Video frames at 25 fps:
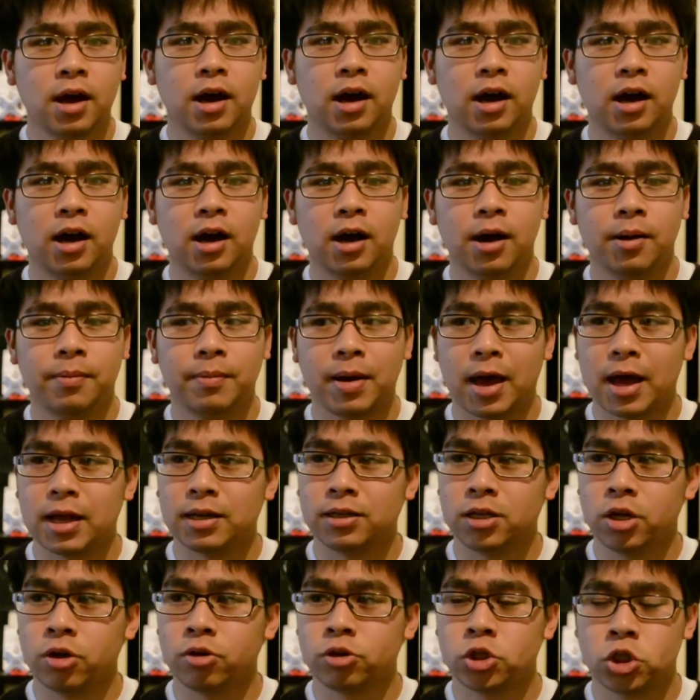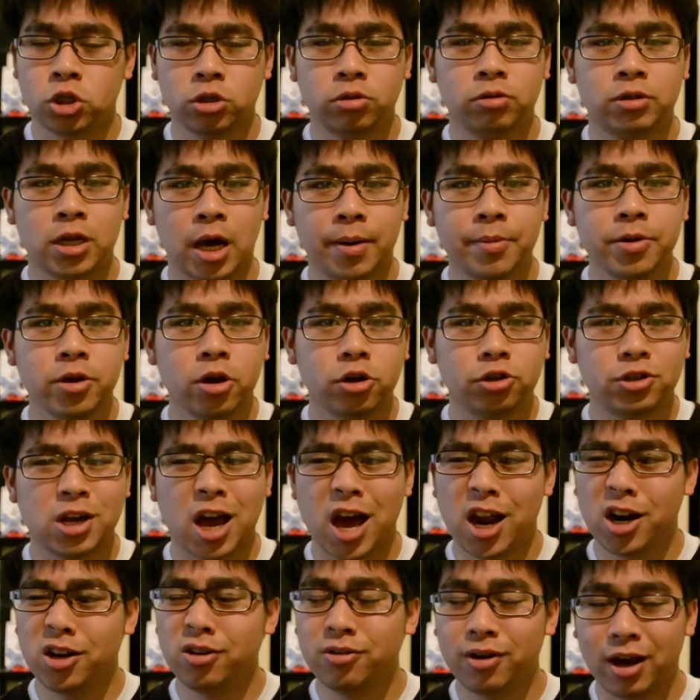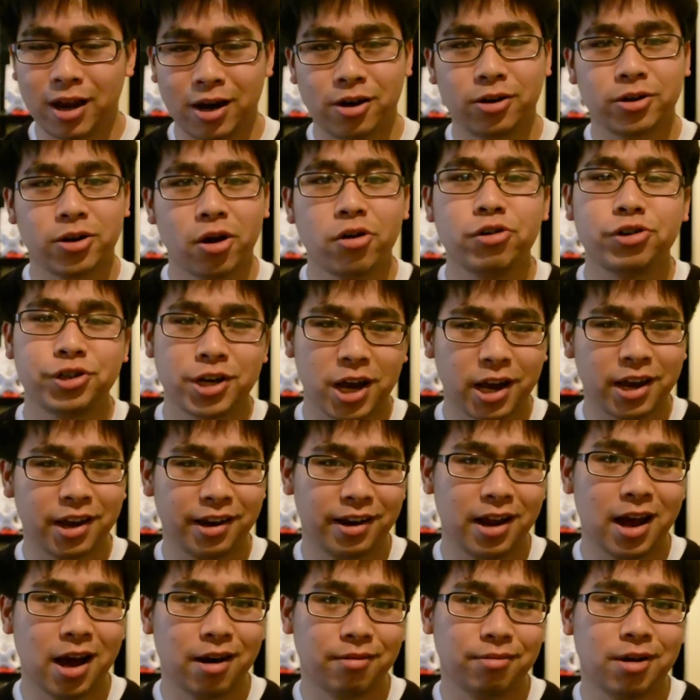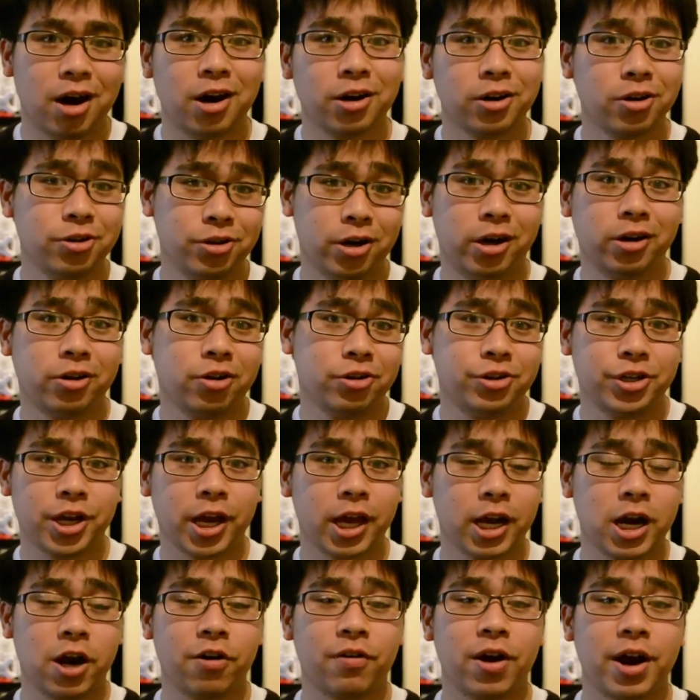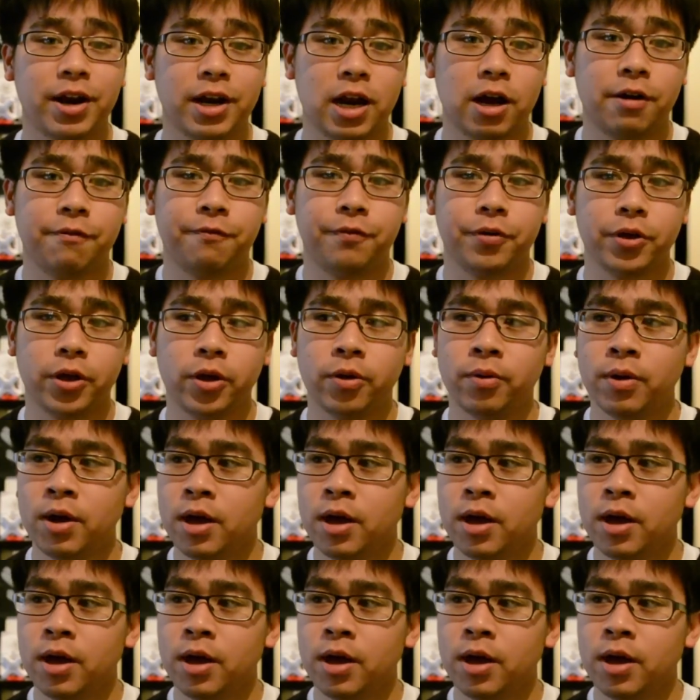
Um, and you know, tell me your channel, and I'll go check it out. I'll go I'll go check it out right now for you.